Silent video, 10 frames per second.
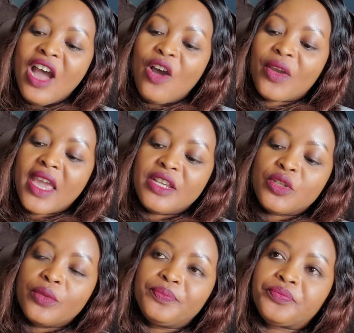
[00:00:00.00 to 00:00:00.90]
Okay,
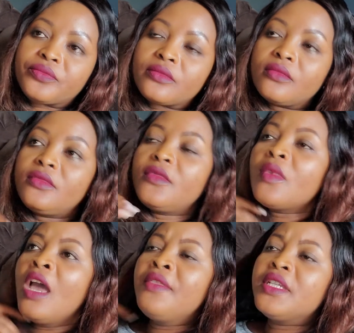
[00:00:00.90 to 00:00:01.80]
so
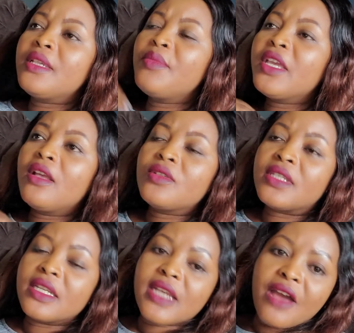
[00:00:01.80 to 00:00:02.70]
there's something
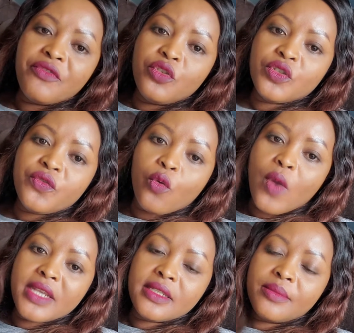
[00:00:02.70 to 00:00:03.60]
else that I've used for
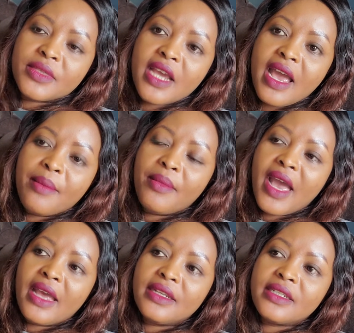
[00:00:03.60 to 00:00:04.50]
quite some
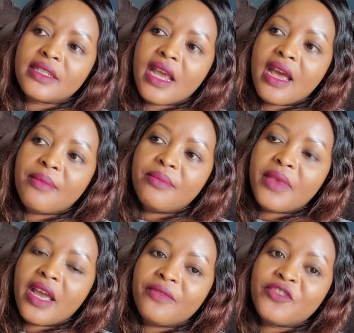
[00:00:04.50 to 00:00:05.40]
time, and
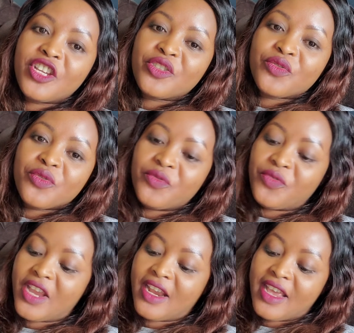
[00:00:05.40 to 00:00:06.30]
I've just
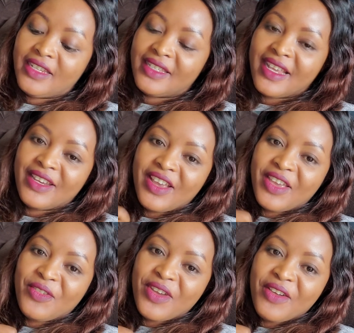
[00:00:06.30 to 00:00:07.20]
realized
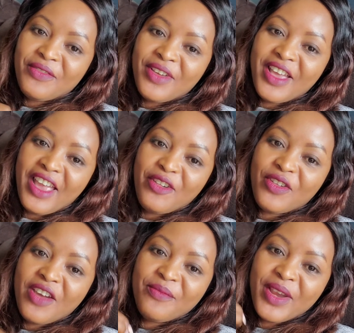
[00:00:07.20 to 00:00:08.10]
I don't have I
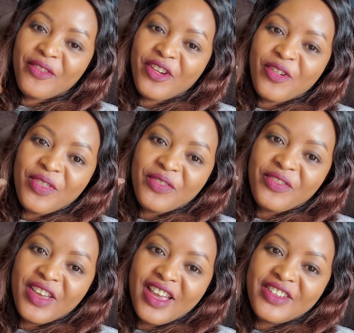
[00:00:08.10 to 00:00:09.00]
don't have my ring on the
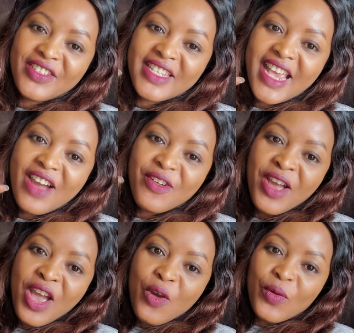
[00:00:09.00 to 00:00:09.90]
finger. Do you see
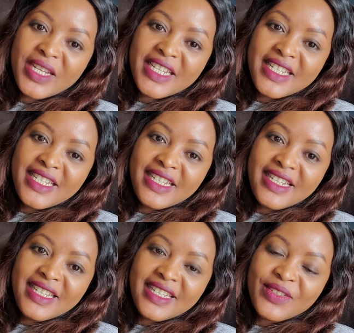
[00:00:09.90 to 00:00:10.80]
how what it
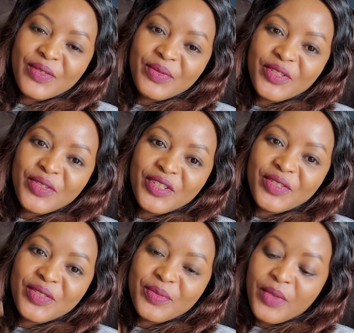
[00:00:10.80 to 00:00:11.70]
did
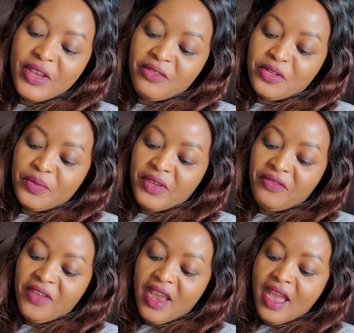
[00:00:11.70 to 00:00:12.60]
to my
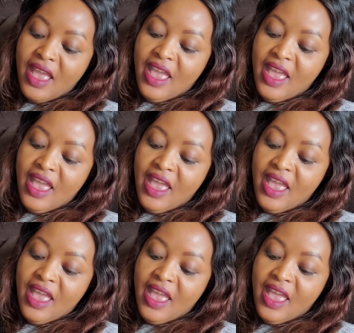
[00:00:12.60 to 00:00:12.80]
finger?